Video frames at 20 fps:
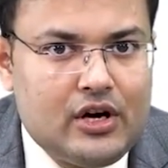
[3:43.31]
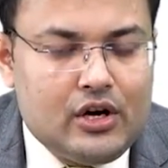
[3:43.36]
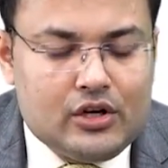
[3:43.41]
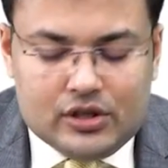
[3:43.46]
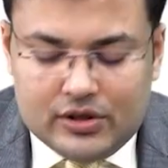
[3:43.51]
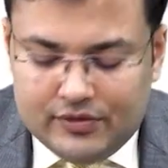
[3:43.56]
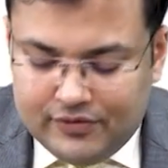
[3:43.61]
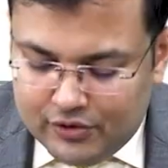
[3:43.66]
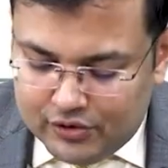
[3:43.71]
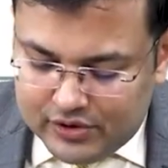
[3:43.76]

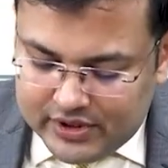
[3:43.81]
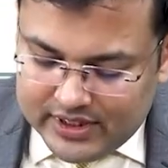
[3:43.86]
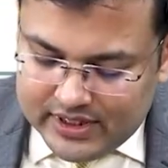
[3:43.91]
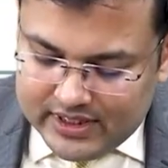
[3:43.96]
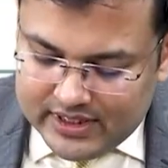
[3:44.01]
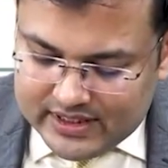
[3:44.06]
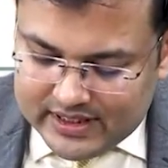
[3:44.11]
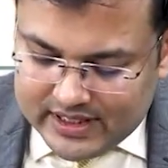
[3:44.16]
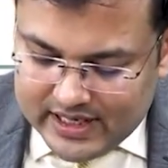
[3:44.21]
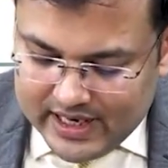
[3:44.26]
So if you see
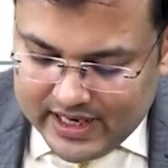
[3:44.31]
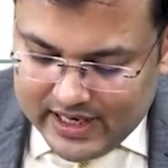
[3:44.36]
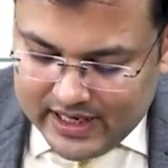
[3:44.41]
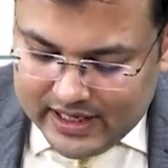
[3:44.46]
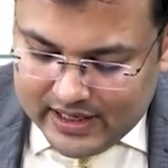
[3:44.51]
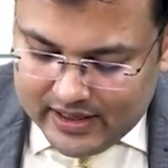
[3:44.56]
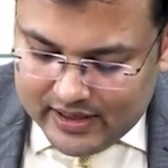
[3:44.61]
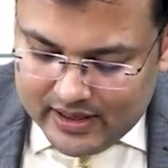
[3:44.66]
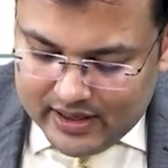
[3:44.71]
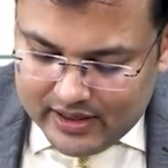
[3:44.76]
this
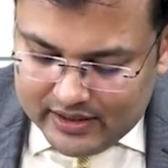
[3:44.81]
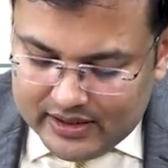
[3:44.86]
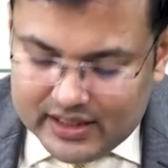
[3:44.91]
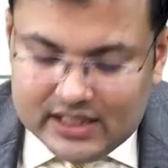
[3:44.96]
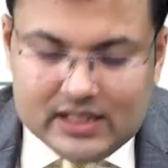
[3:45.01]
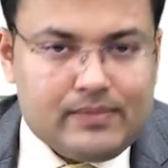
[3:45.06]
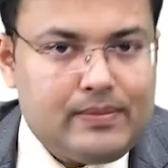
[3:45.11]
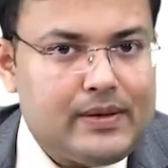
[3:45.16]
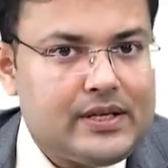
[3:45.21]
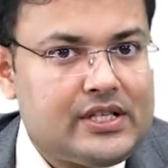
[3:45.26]
A,
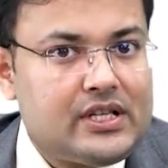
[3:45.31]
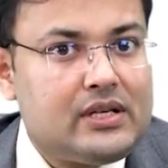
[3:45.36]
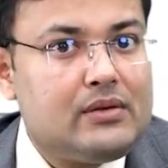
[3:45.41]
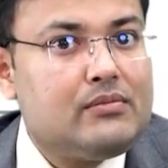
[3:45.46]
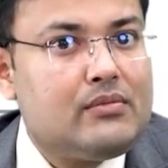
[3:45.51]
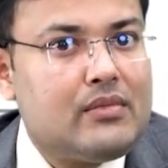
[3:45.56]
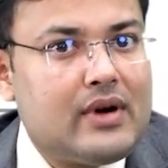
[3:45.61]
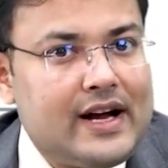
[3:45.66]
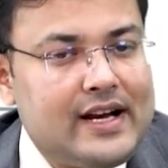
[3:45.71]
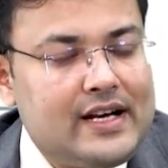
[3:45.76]
this
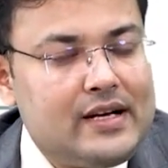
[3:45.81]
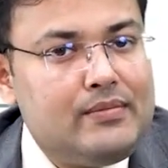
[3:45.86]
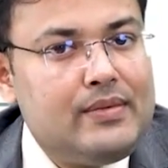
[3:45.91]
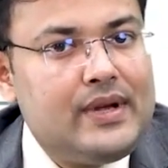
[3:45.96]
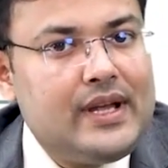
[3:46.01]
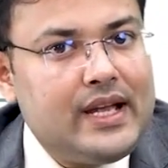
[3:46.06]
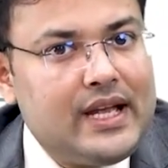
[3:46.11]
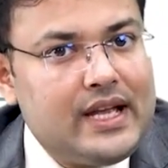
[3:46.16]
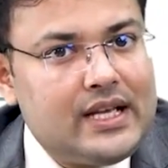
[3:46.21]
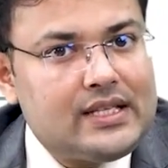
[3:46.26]
patient might
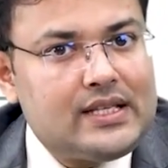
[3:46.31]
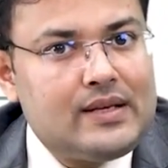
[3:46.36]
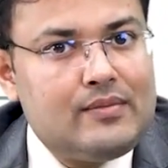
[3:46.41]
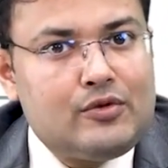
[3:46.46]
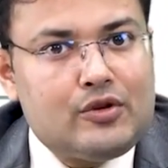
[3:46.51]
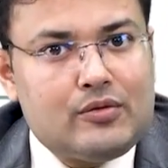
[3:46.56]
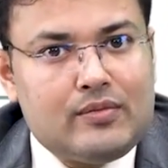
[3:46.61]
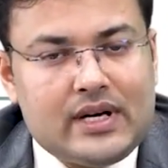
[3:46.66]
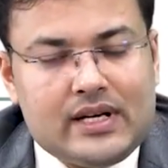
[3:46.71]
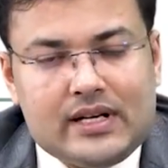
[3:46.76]
be
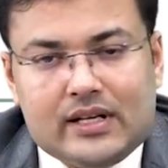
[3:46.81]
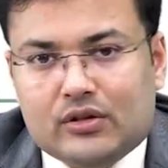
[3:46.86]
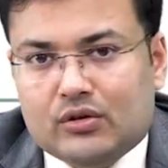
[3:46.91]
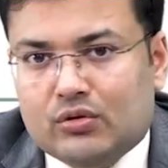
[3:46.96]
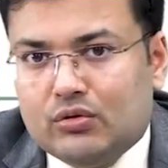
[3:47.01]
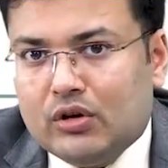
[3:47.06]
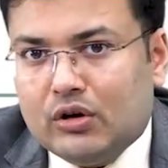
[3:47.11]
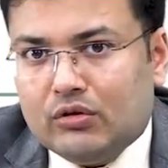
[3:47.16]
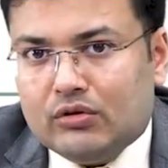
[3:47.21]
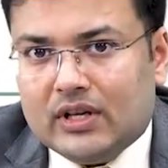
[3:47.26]
asymptomatic
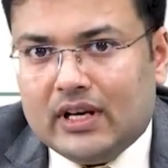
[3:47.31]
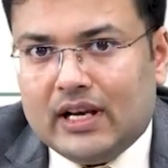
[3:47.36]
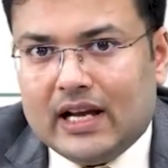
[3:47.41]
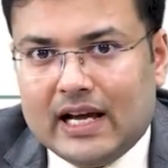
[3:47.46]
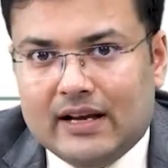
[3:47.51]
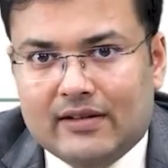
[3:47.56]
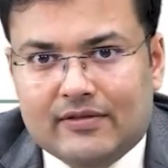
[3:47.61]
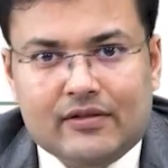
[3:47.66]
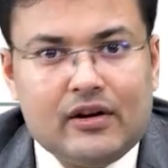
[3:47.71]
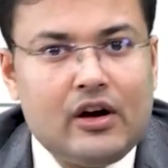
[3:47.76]
throughout the
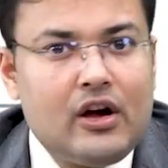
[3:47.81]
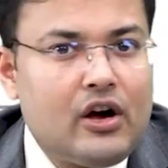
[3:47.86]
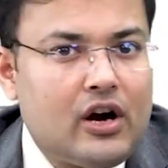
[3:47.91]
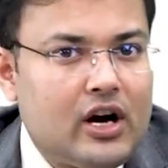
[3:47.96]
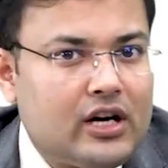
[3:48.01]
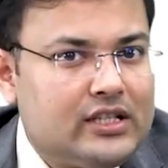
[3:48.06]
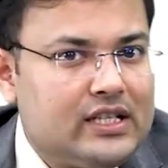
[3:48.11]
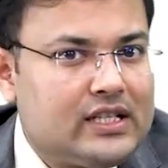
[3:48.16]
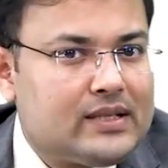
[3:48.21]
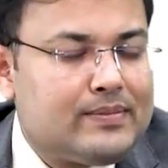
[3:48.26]
life,
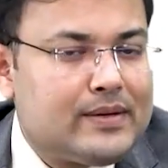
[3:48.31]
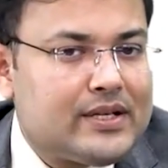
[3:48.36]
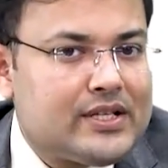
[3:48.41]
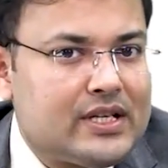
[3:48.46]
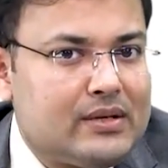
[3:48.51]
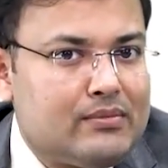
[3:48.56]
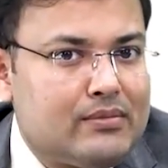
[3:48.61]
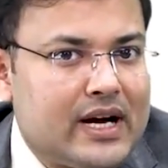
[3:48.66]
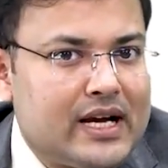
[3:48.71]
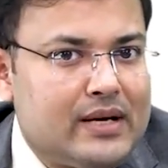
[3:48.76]
or this
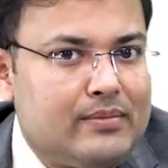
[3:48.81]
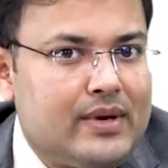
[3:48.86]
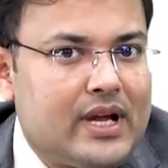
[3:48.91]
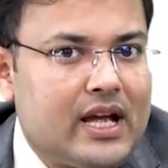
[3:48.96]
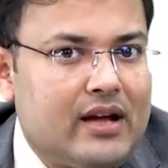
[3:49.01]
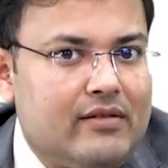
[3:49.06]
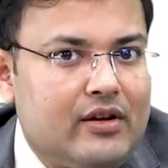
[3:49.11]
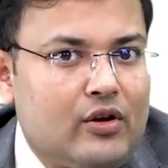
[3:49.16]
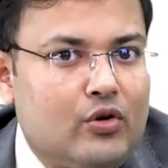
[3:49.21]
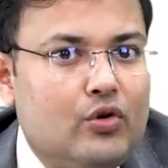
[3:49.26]
patient might be
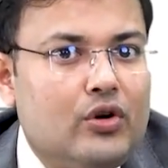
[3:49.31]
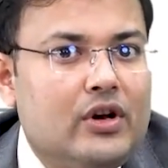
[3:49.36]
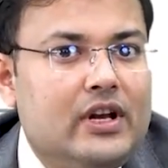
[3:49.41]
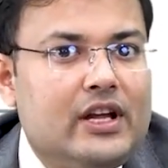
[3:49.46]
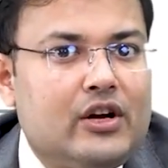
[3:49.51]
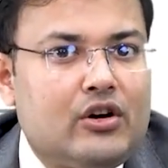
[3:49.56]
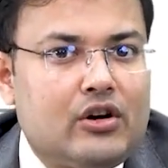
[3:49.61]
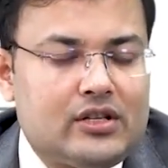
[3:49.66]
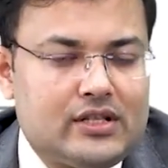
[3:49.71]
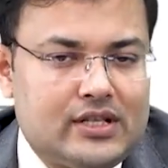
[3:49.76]
having
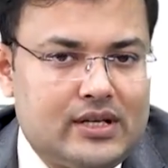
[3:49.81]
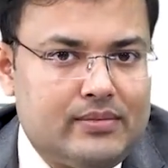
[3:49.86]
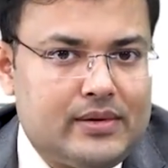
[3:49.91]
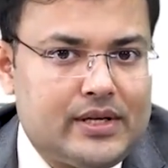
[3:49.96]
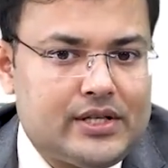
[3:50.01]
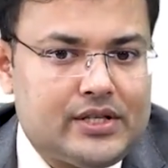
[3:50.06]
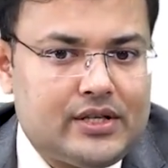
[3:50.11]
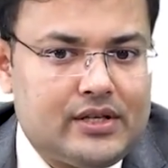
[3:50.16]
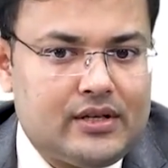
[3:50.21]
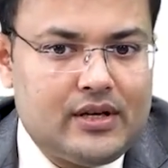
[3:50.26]
only
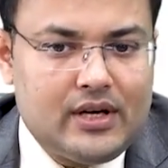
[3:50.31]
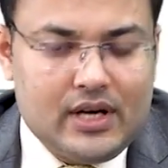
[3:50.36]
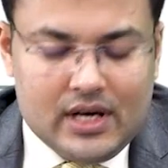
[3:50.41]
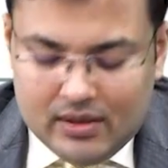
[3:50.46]
constipation.